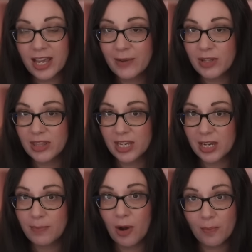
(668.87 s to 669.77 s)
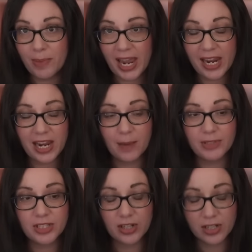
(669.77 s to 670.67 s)
with the Pompeii
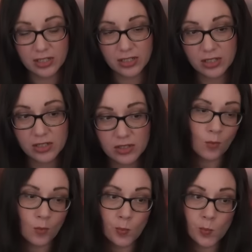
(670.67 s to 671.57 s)
episode. I